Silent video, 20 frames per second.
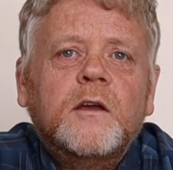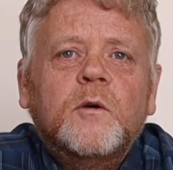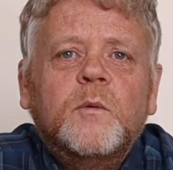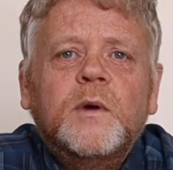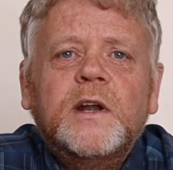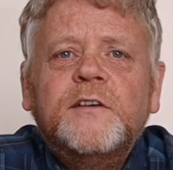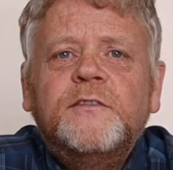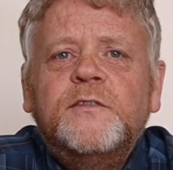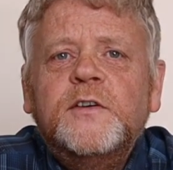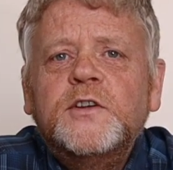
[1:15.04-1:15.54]

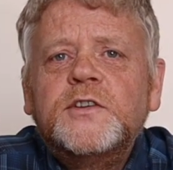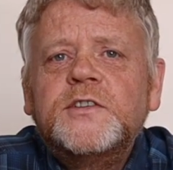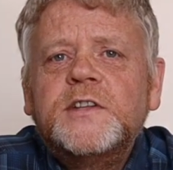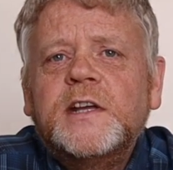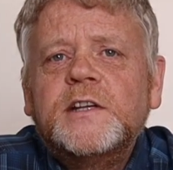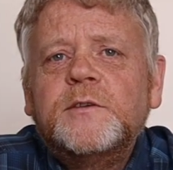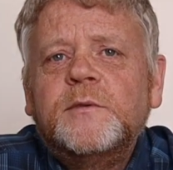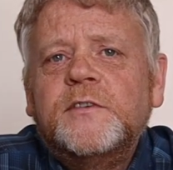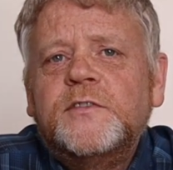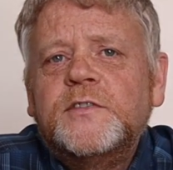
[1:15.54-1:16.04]
When I first
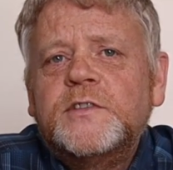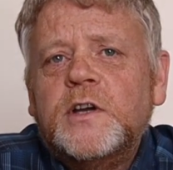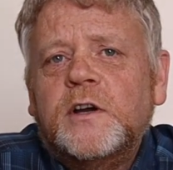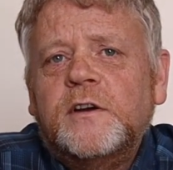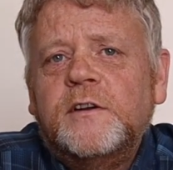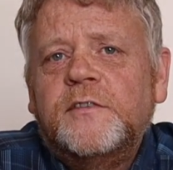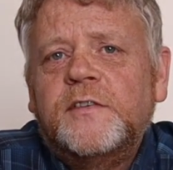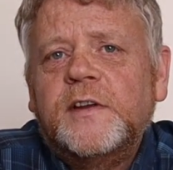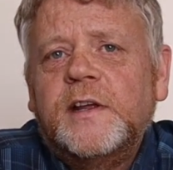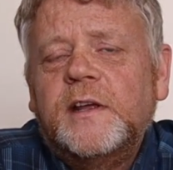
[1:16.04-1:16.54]
started with
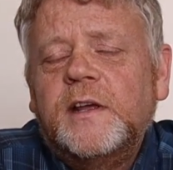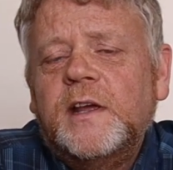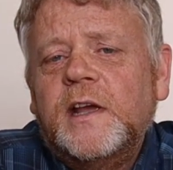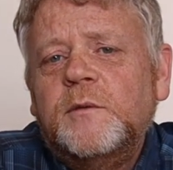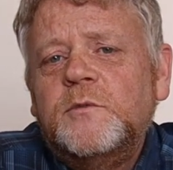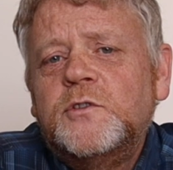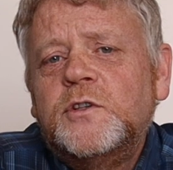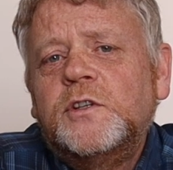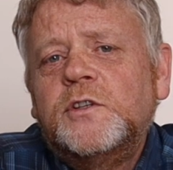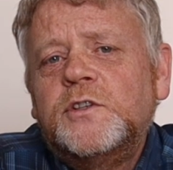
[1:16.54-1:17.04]
photography, it
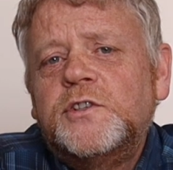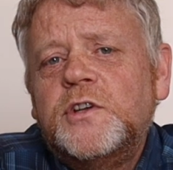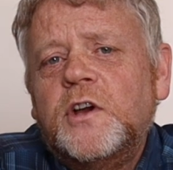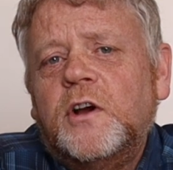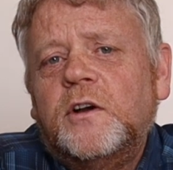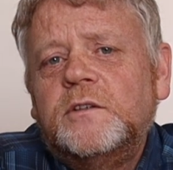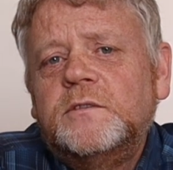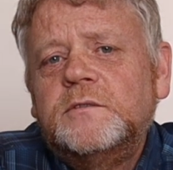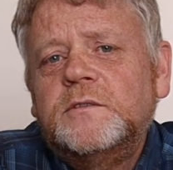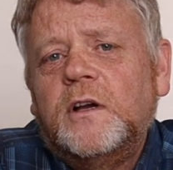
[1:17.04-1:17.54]
was all
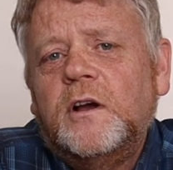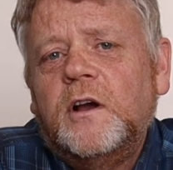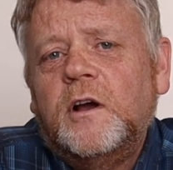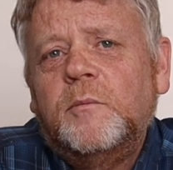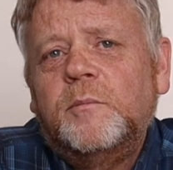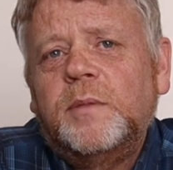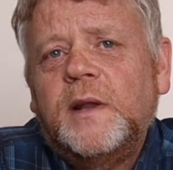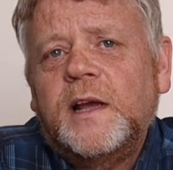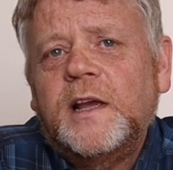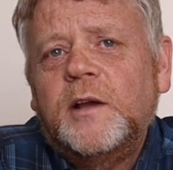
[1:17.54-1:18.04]
shot
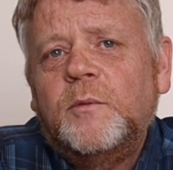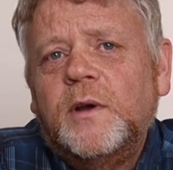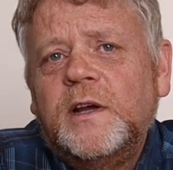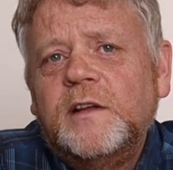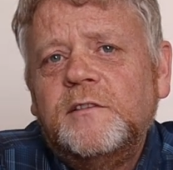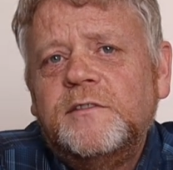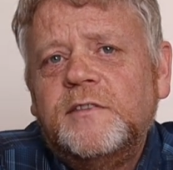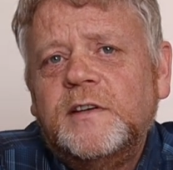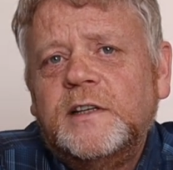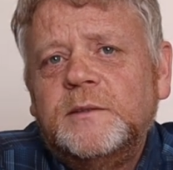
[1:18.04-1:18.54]
on black and
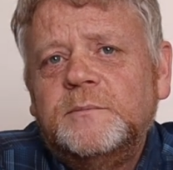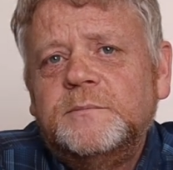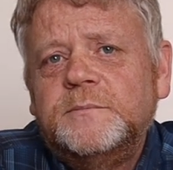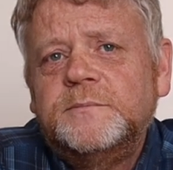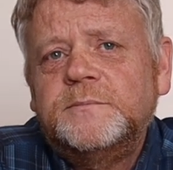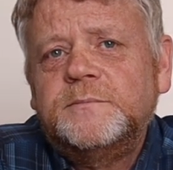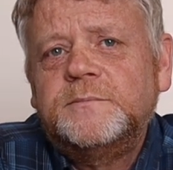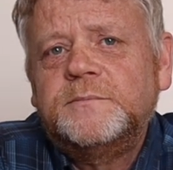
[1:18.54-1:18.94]
white film.